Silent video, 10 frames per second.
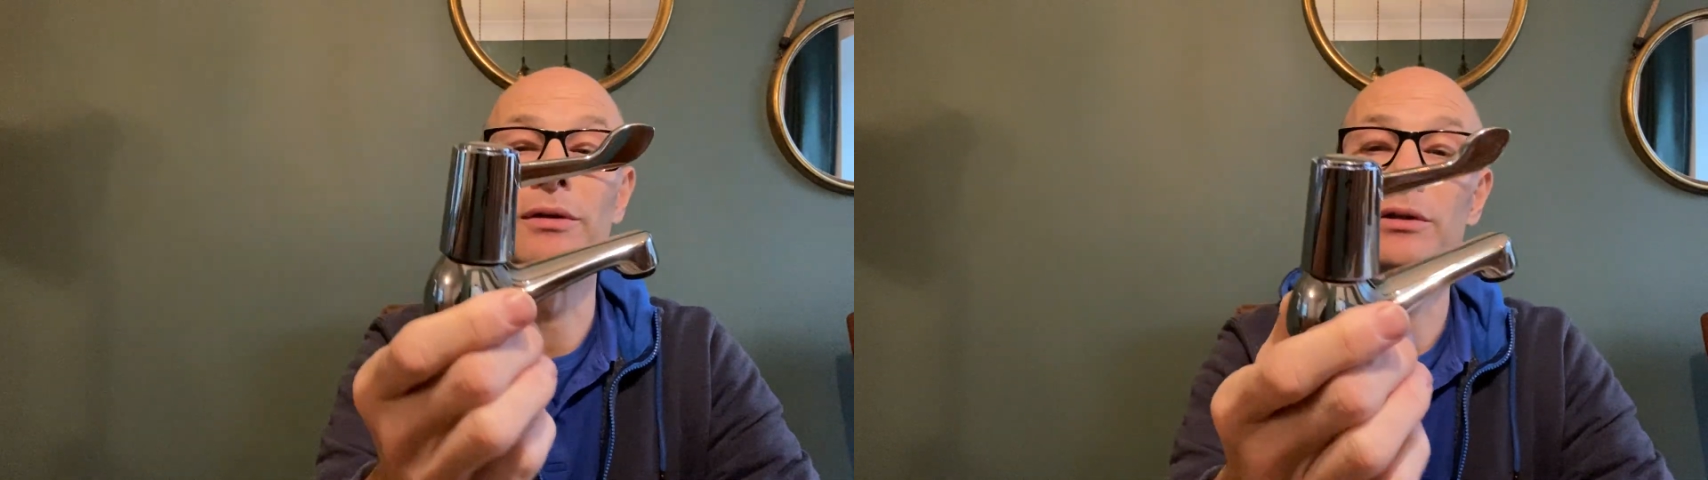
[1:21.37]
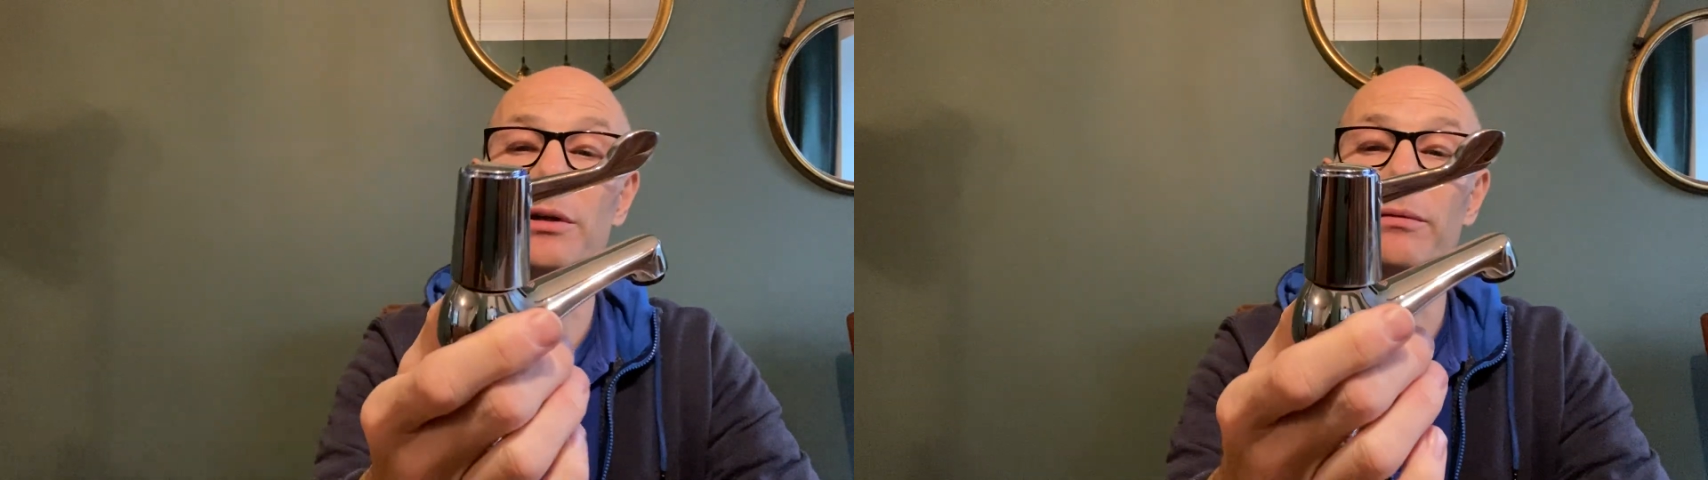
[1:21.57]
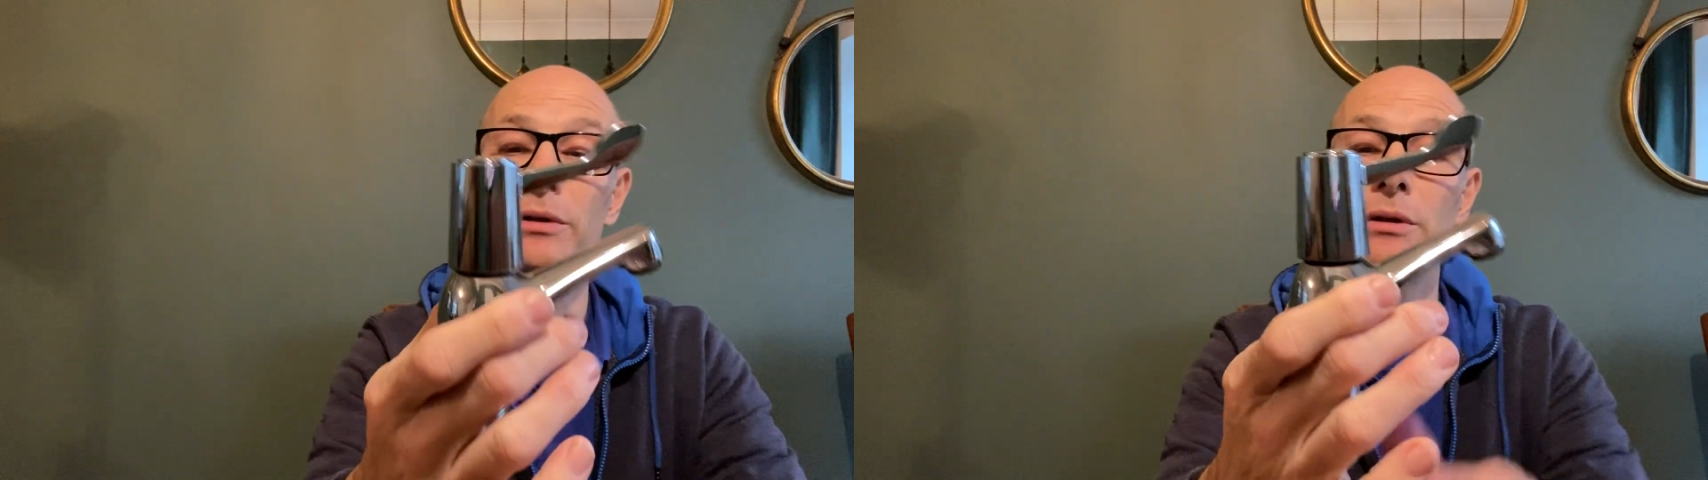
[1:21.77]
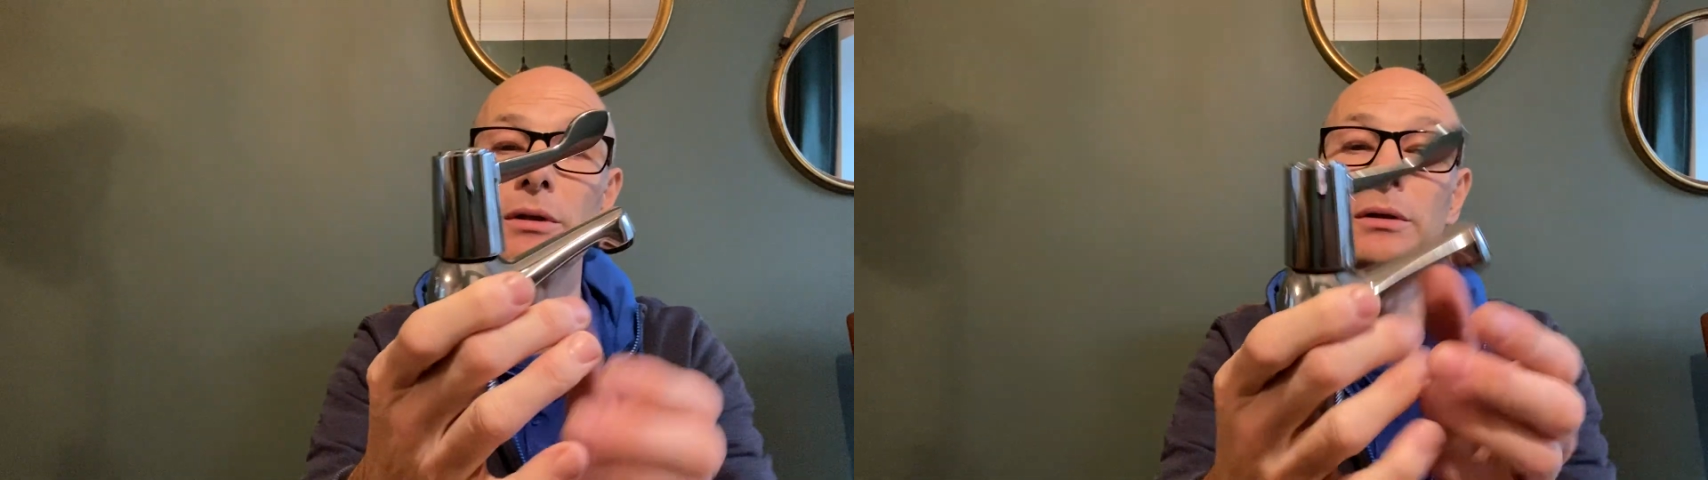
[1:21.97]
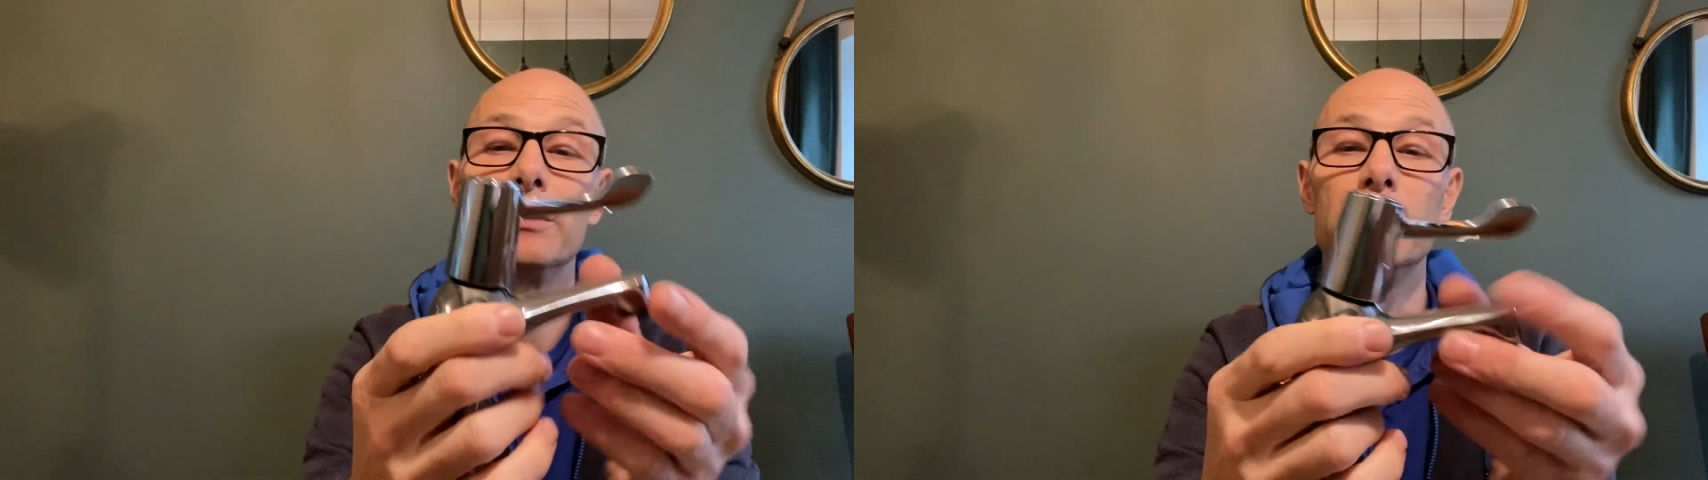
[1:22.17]
this, obviously.
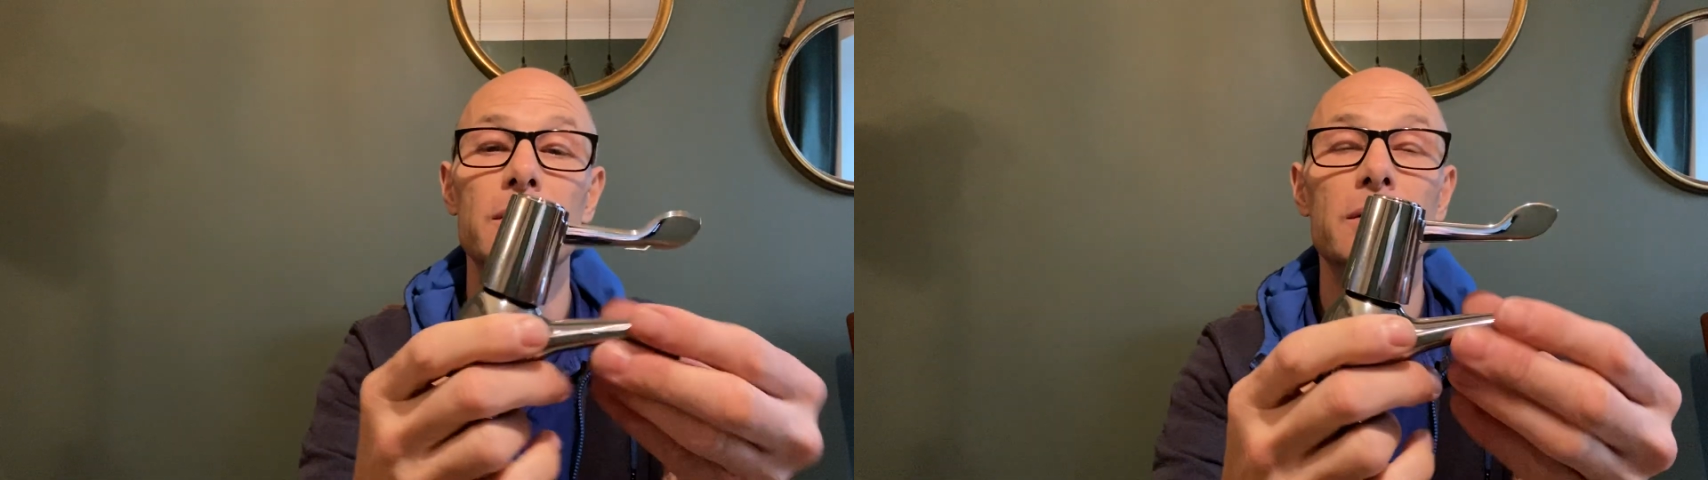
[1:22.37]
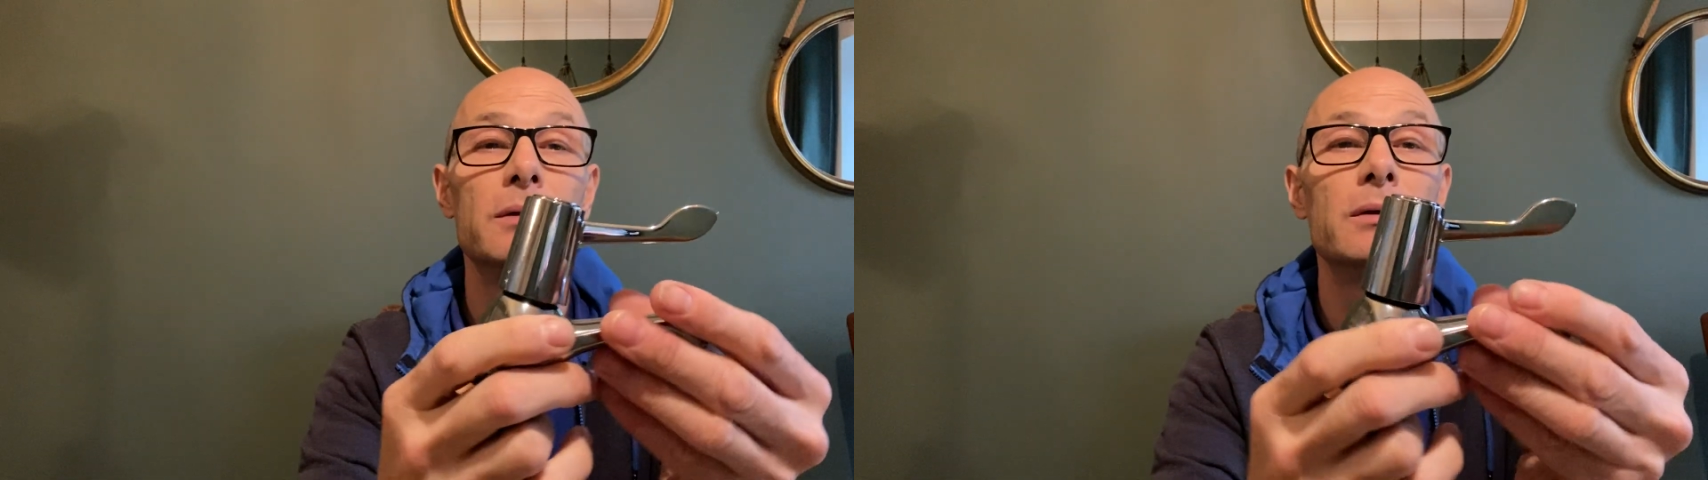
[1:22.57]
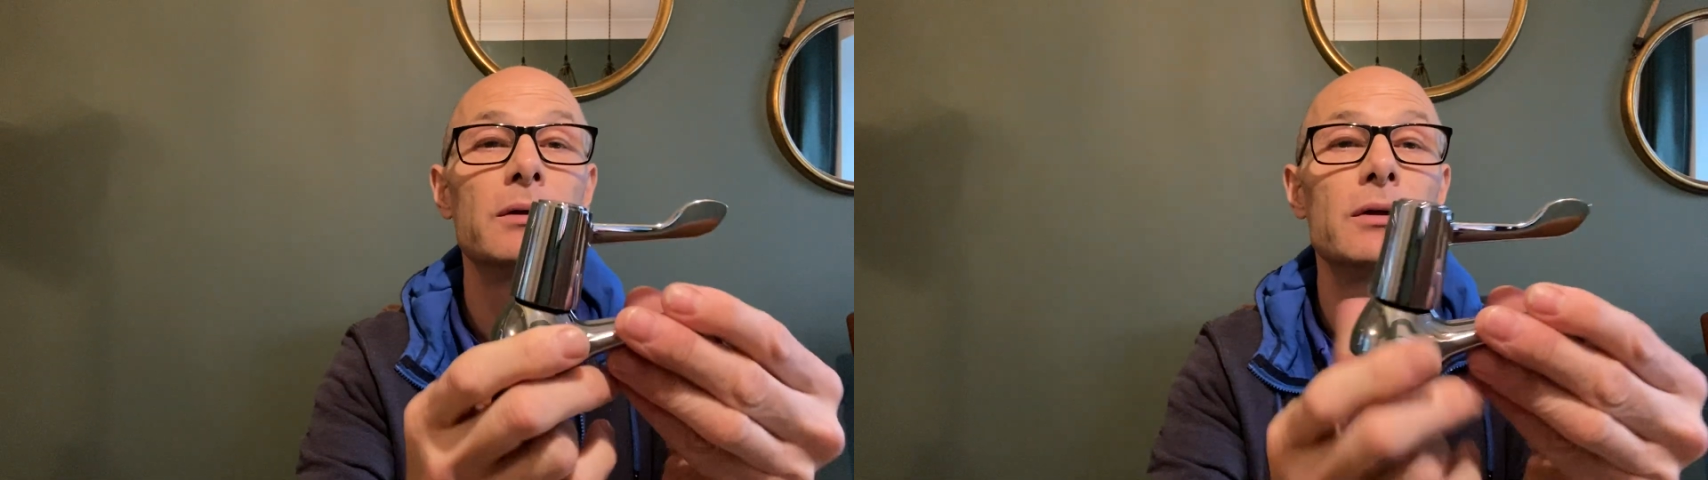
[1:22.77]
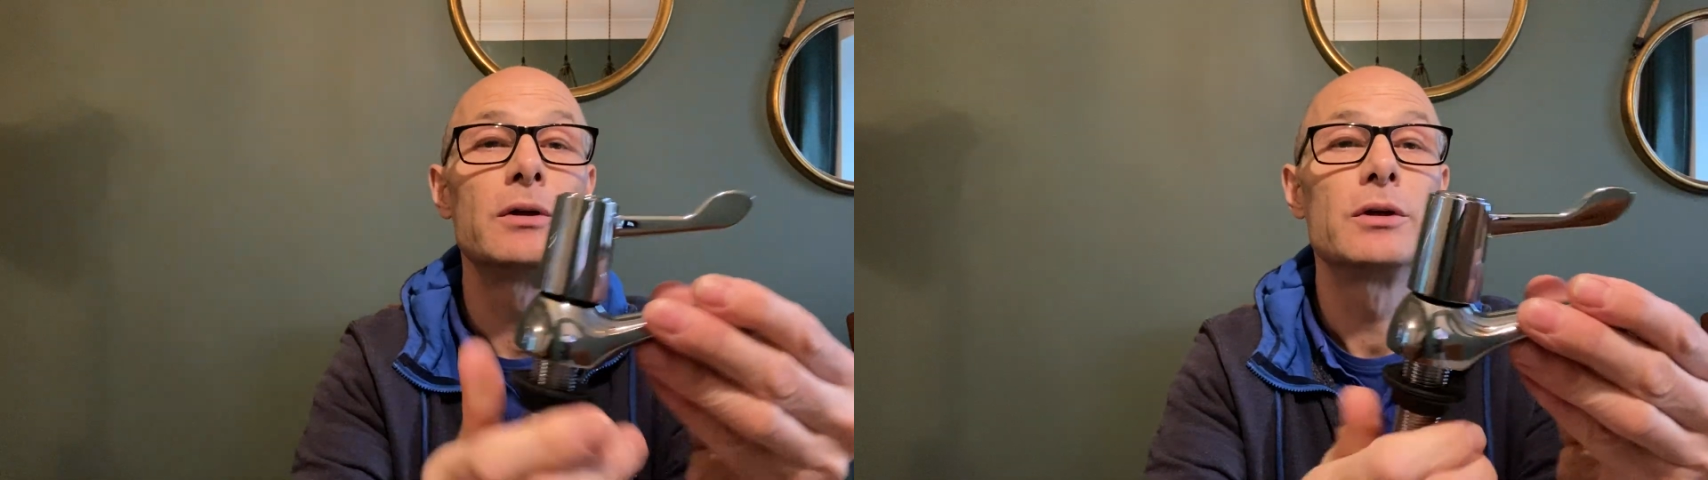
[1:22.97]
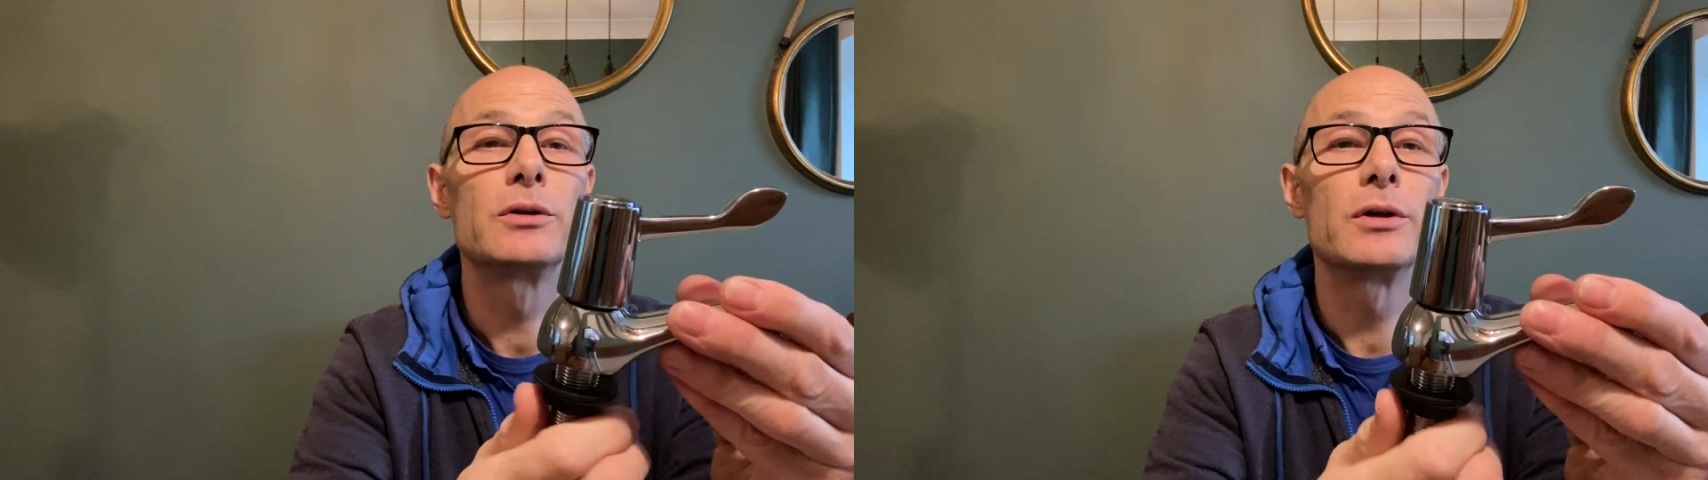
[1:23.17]

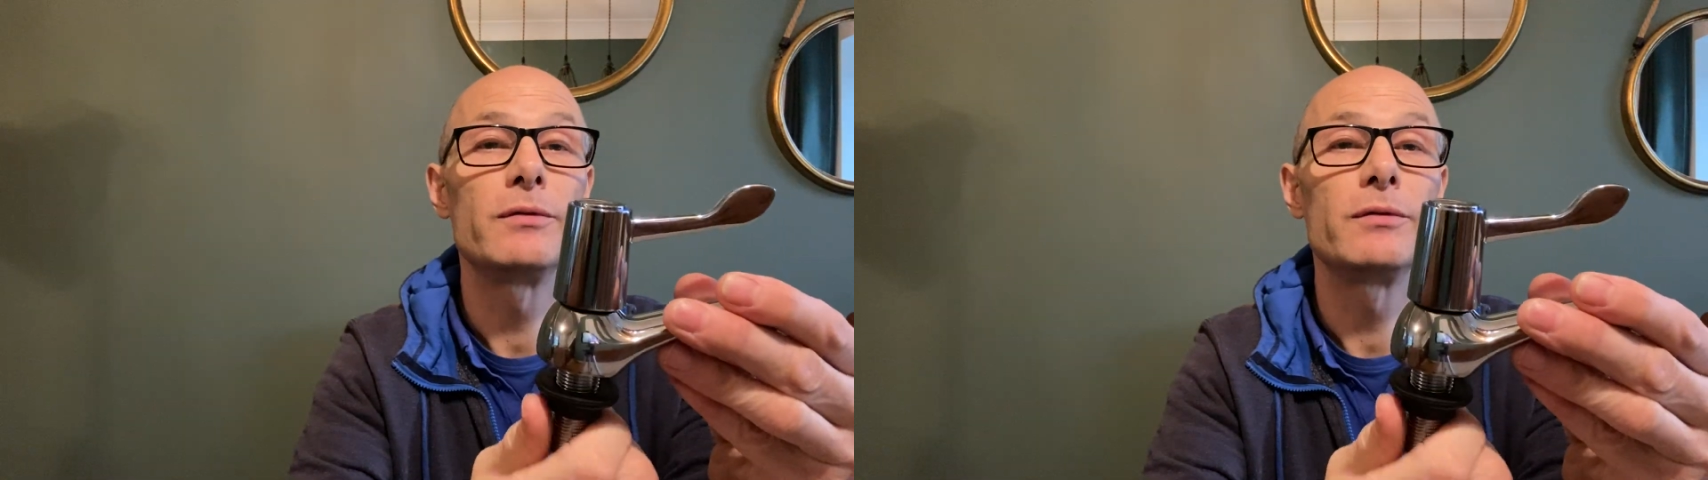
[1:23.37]
So